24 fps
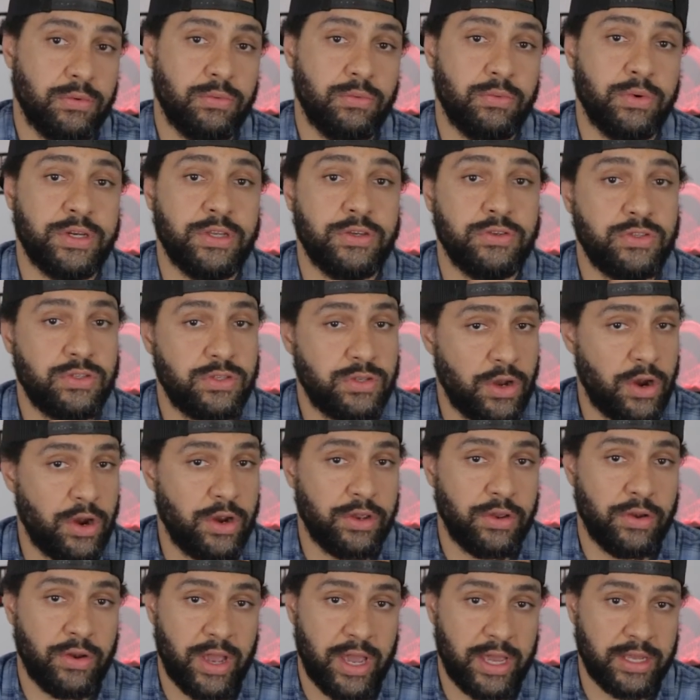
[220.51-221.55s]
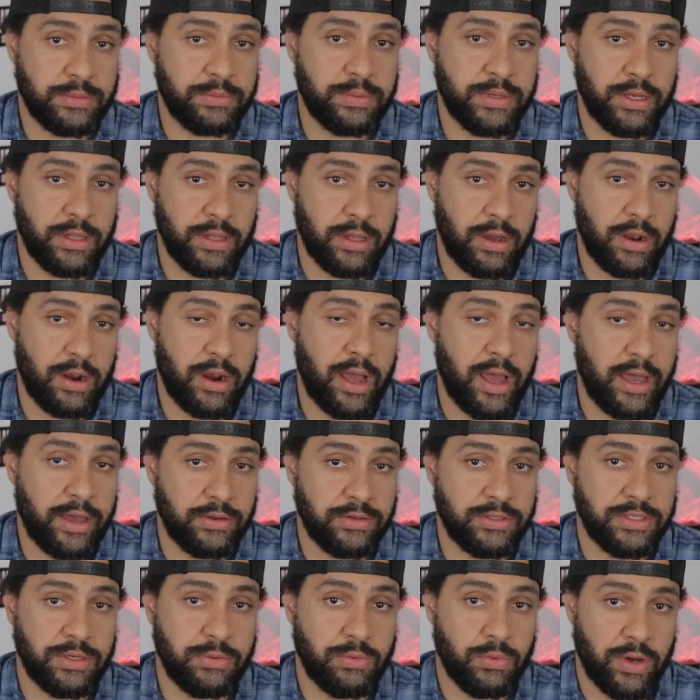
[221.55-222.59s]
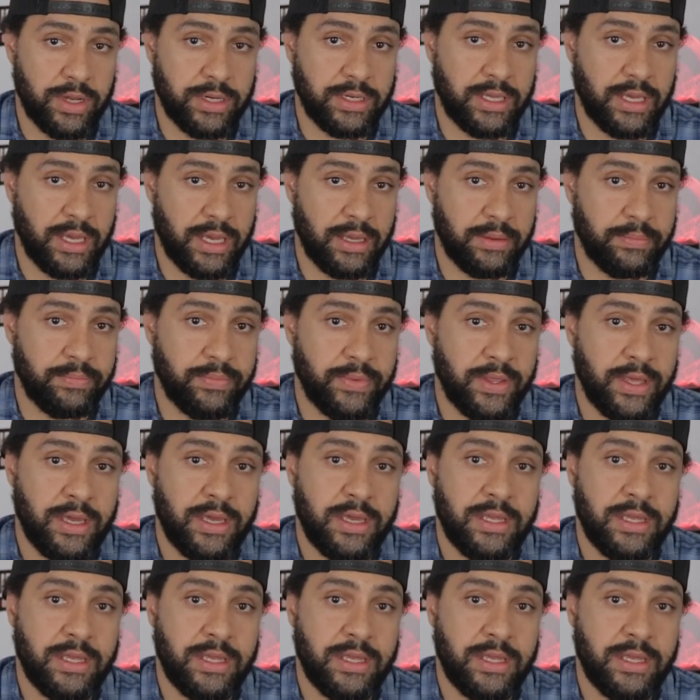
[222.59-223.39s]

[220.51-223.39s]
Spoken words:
when you start your XPLR-IoT-1 kit